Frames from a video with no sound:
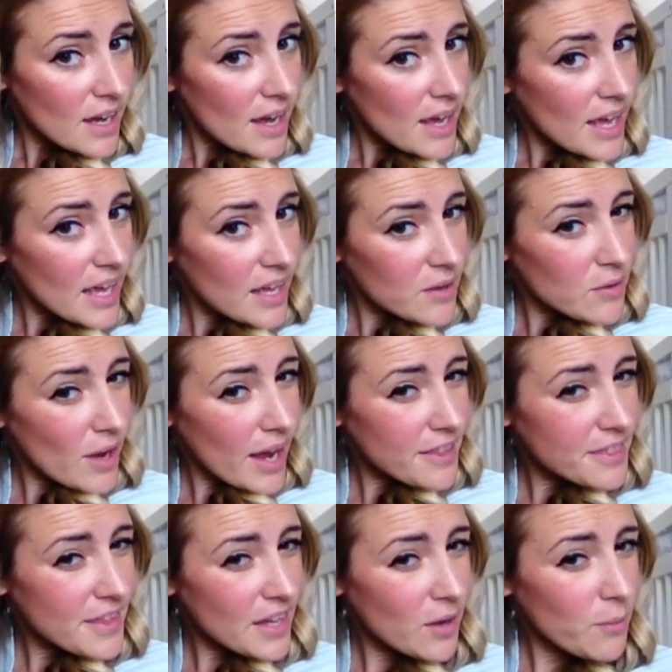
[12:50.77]
And I
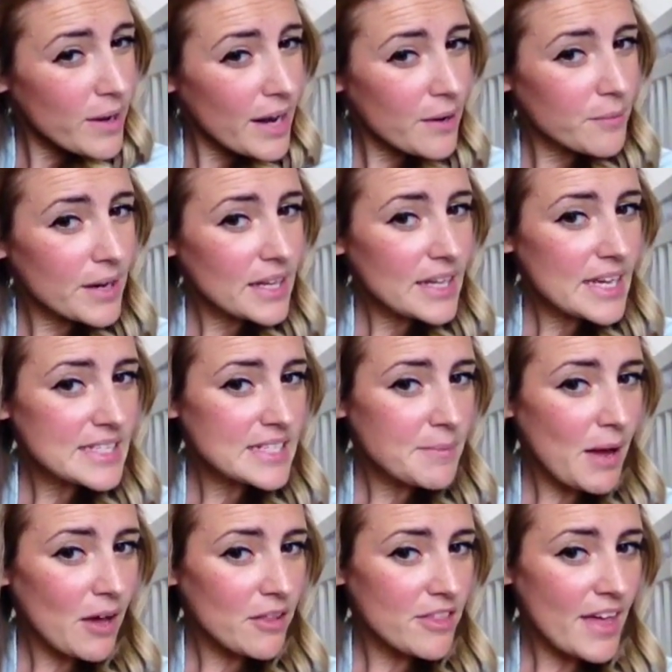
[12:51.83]
think what I realized
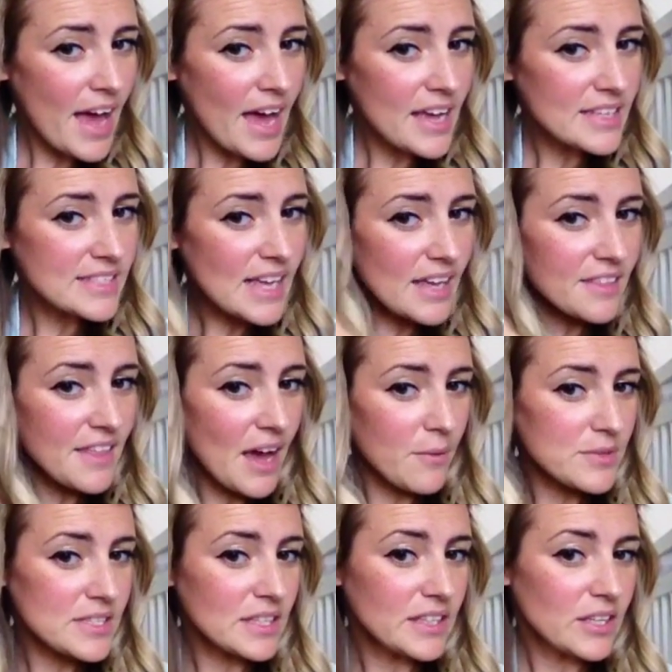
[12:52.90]
about that is that that
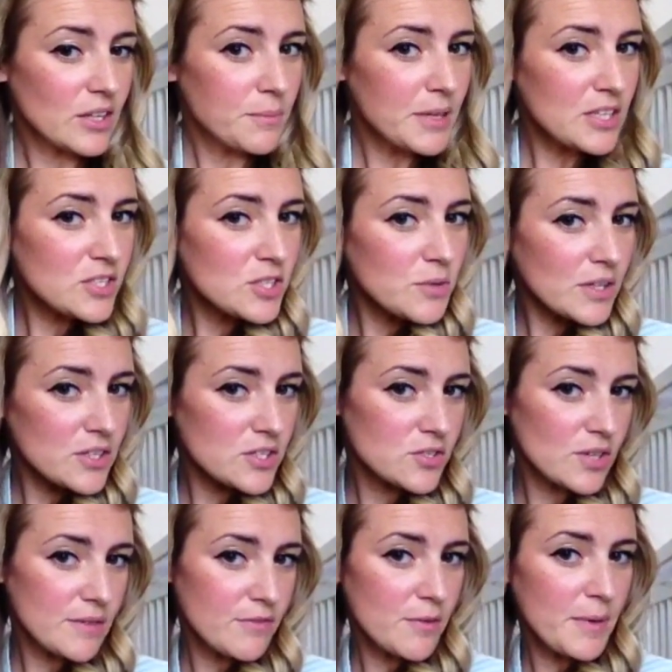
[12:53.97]
was a little bit too
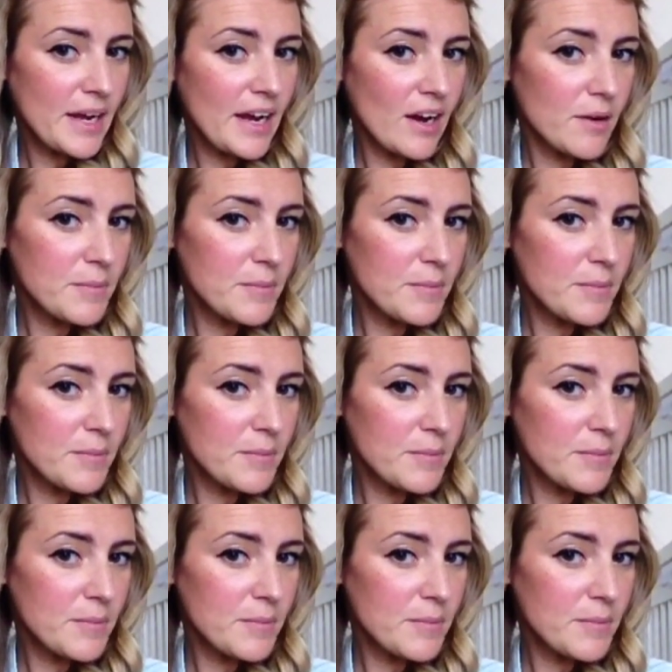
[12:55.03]
extreme for my hair,